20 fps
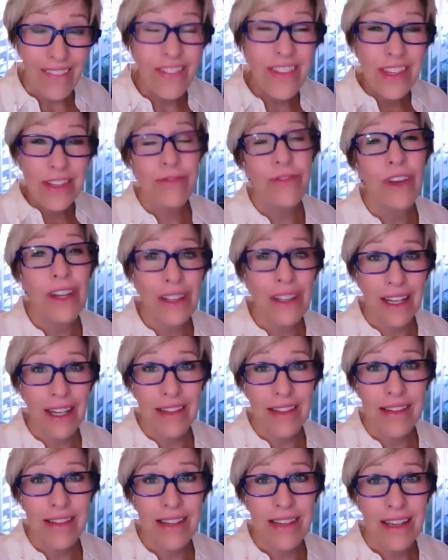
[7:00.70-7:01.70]
these
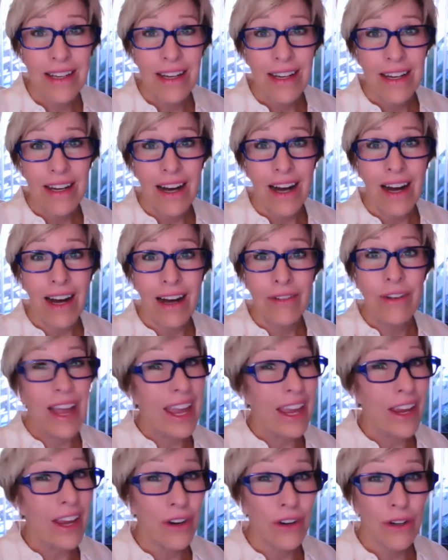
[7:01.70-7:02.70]
feelings of
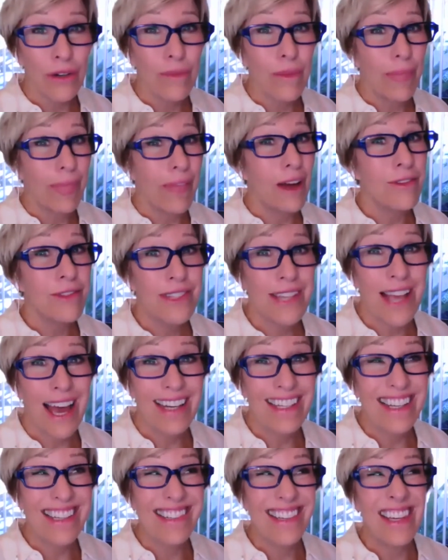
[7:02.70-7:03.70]
anger, of
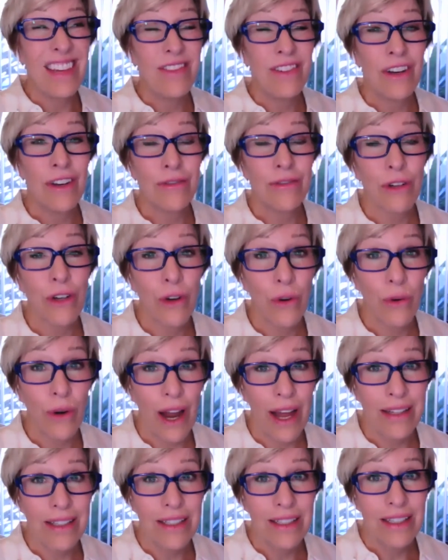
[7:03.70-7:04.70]
sadness, even of
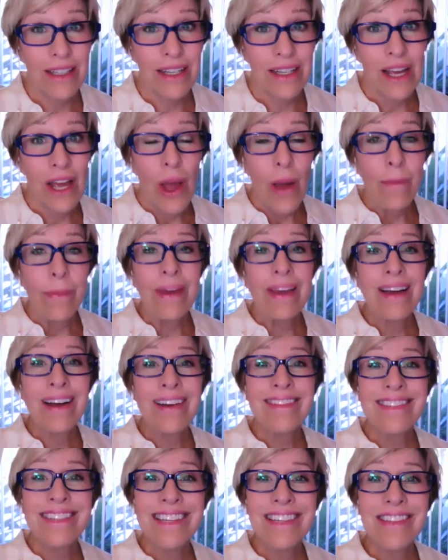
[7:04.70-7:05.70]
regret,
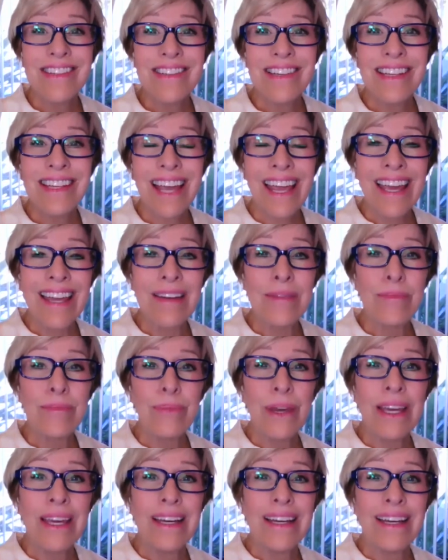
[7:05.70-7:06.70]
because these can
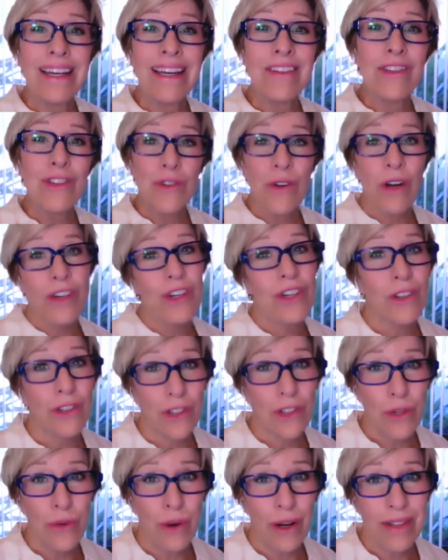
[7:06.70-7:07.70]
be instructional
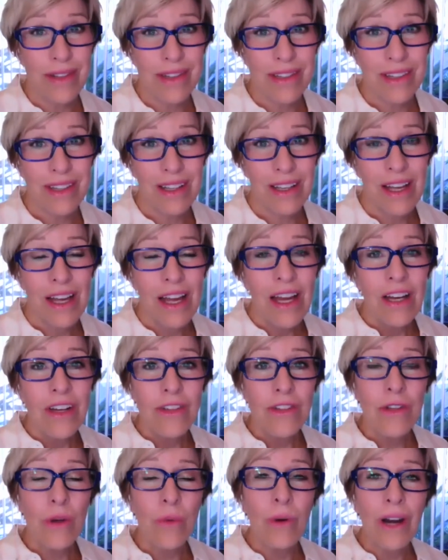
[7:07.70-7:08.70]
to us.
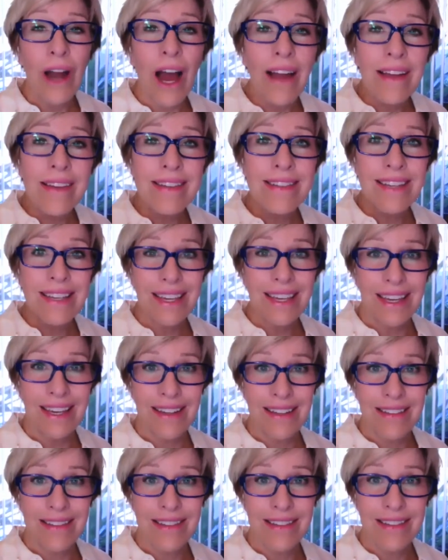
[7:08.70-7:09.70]
So when I see
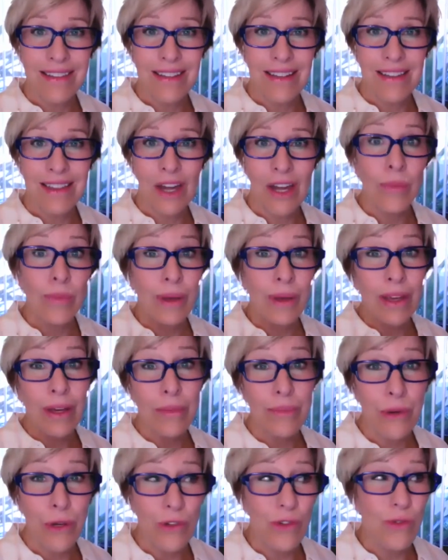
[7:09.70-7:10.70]
kids that are being
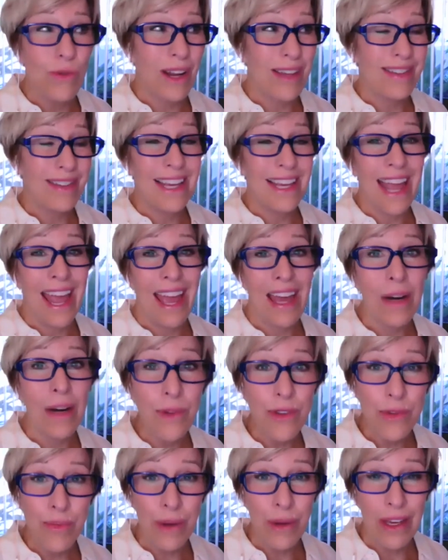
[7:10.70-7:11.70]
abused, when I see
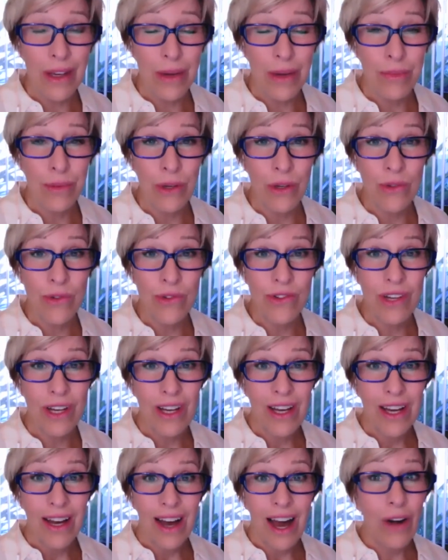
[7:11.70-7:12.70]
animals being abused,
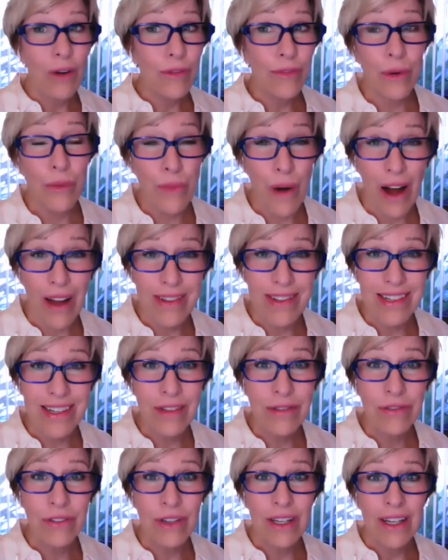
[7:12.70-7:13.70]
I don't feel
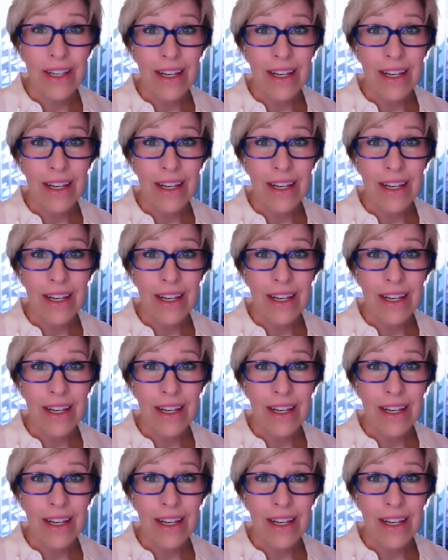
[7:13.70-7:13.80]
positive.